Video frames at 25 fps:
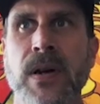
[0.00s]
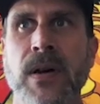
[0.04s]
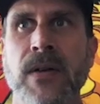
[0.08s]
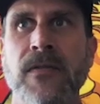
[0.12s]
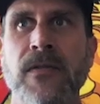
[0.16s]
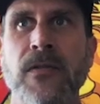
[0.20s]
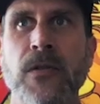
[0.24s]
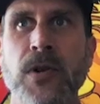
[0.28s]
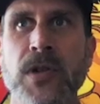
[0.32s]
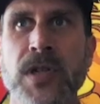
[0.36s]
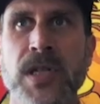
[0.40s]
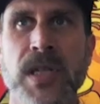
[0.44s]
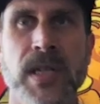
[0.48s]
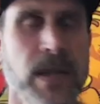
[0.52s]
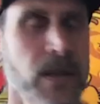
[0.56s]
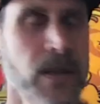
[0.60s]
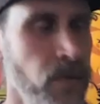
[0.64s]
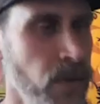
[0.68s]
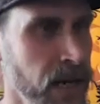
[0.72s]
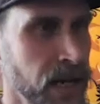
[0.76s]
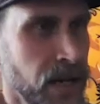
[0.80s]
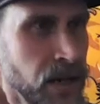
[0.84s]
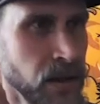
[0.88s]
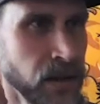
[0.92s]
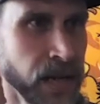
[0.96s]
unfortunately the
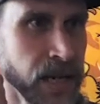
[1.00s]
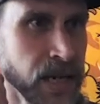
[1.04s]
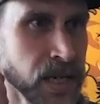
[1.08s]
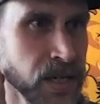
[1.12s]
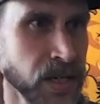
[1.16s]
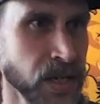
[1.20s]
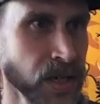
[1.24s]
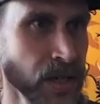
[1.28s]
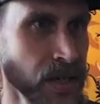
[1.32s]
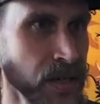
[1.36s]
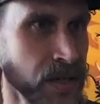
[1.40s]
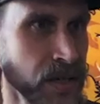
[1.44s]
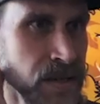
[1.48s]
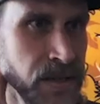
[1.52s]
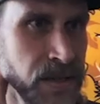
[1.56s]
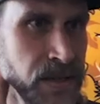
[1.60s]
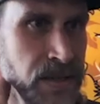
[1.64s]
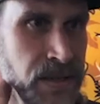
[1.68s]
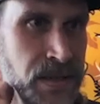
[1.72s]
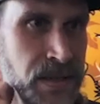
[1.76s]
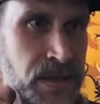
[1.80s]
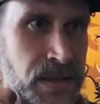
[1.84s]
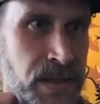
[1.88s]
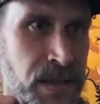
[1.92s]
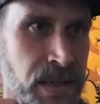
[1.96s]

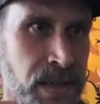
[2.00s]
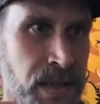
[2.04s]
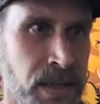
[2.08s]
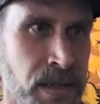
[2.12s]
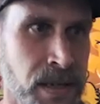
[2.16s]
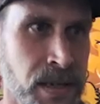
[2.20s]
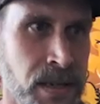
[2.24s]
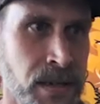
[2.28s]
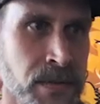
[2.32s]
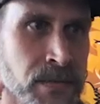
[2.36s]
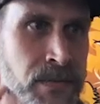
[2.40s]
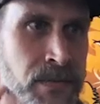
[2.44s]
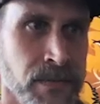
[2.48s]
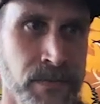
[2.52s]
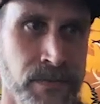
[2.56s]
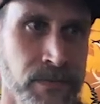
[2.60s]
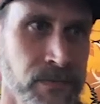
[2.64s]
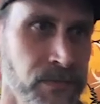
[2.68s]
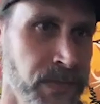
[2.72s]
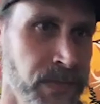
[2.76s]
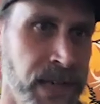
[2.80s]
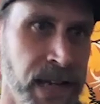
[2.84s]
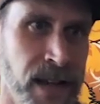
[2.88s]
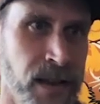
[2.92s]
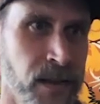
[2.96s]
regulations in
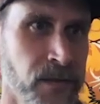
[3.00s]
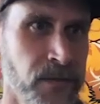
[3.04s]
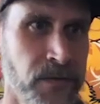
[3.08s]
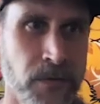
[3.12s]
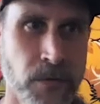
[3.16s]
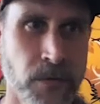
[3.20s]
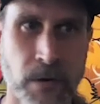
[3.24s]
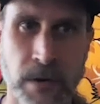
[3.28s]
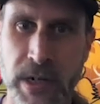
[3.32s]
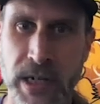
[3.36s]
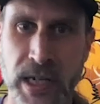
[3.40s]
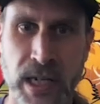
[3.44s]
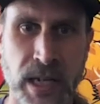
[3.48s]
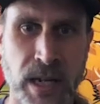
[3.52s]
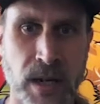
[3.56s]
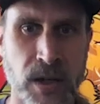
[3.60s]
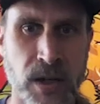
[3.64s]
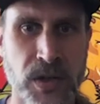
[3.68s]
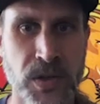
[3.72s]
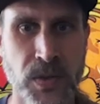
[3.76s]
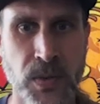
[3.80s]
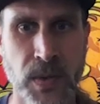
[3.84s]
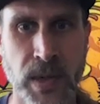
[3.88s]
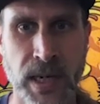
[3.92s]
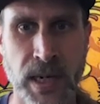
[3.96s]
California and
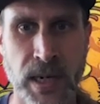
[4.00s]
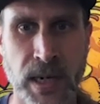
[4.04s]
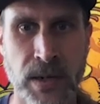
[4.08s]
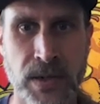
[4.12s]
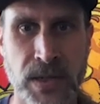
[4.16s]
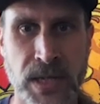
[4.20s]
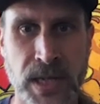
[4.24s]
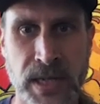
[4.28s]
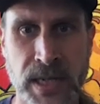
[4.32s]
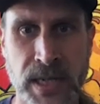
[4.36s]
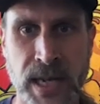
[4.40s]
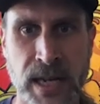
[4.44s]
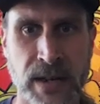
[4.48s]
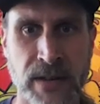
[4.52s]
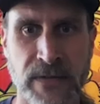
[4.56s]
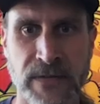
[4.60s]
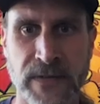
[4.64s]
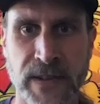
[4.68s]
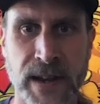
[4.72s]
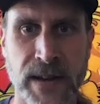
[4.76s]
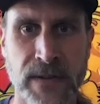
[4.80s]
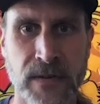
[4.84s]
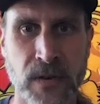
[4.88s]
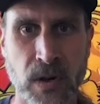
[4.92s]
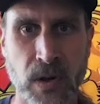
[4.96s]
elsewhere tend to
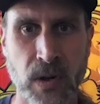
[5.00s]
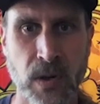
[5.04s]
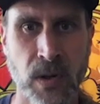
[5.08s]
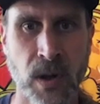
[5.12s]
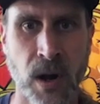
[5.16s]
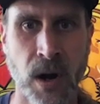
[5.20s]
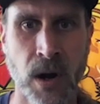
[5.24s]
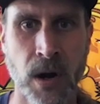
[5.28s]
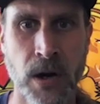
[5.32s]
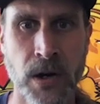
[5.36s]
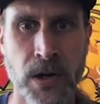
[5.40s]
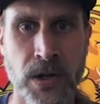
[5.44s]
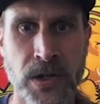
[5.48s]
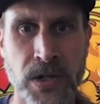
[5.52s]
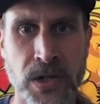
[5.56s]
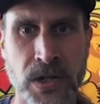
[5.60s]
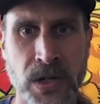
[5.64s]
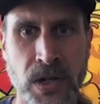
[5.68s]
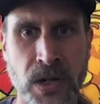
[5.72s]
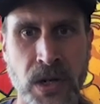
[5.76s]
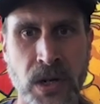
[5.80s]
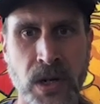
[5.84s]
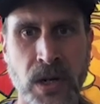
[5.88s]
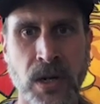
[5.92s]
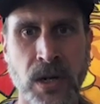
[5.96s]
favor large
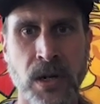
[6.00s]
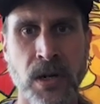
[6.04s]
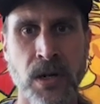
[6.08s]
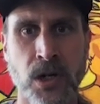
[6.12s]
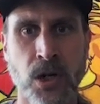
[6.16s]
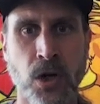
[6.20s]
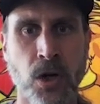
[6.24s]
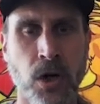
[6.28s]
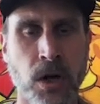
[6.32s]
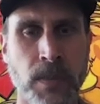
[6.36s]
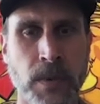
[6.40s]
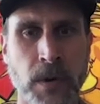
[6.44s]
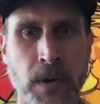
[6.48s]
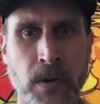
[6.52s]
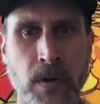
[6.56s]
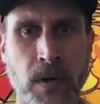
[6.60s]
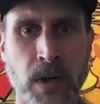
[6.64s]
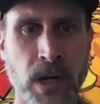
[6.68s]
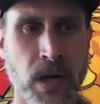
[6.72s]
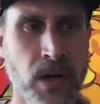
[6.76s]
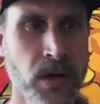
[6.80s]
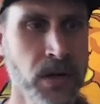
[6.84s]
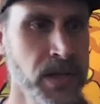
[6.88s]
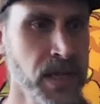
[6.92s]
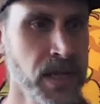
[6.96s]
corporate
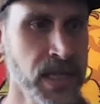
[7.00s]
grows.